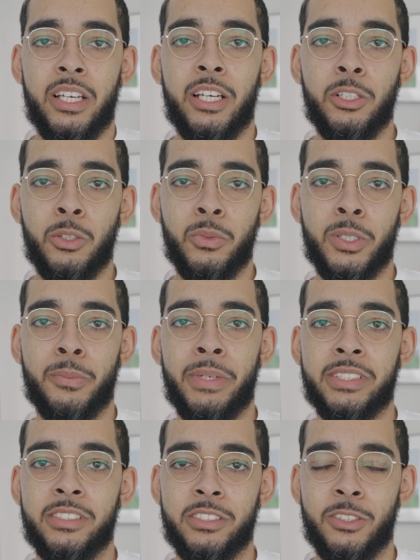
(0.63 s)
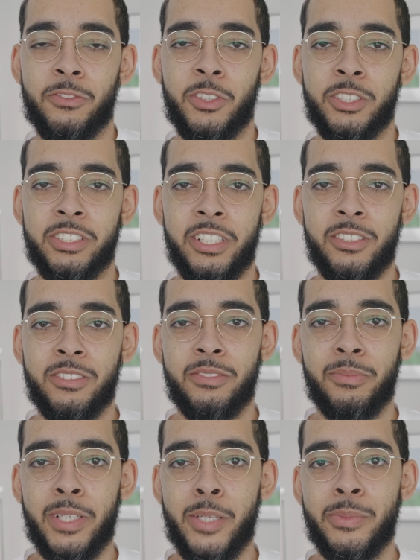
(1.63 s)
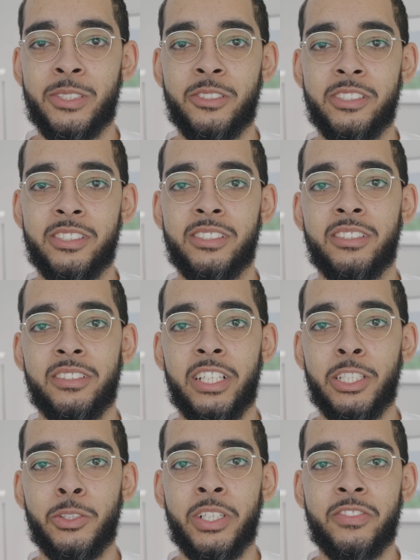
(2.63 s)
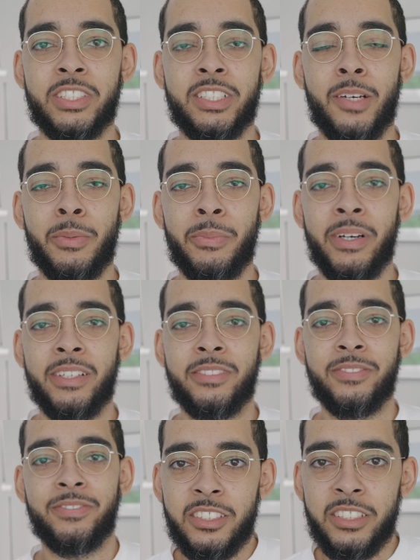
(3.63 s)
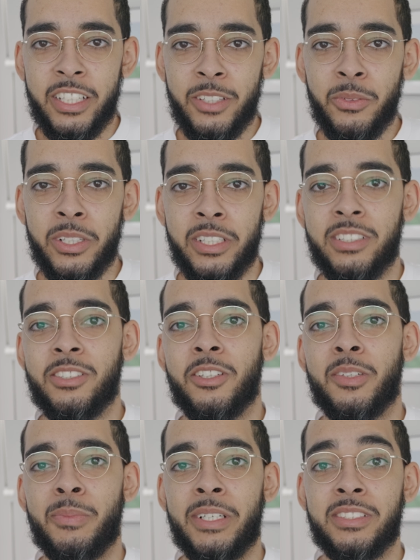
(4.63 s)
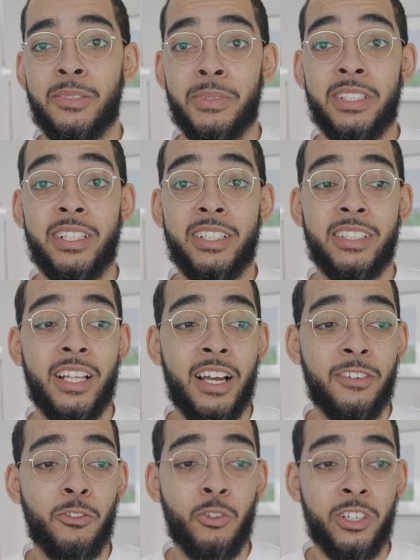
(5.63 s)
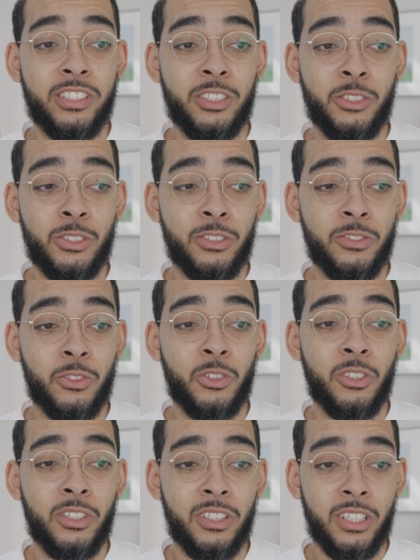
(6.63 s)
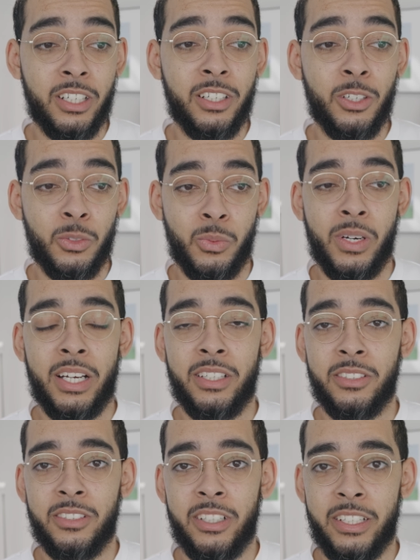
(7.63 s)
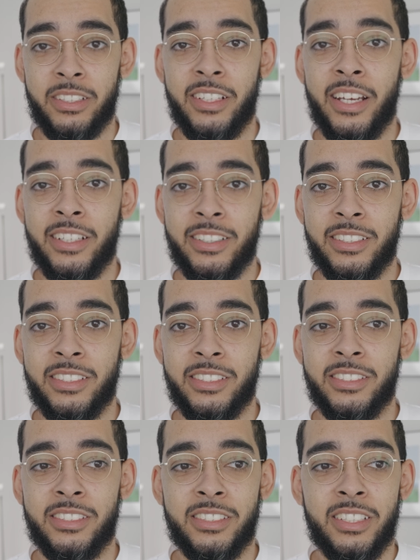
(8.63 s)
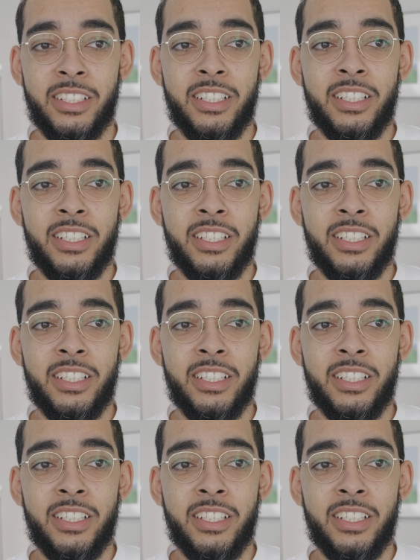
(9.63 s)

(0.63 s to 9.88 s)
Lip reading: Hello and welcome back to the Zone Focused channel. My name is Chris. Thank you again for stopping by. Today we're going to talk about something that I've wanted to do for a while, and that is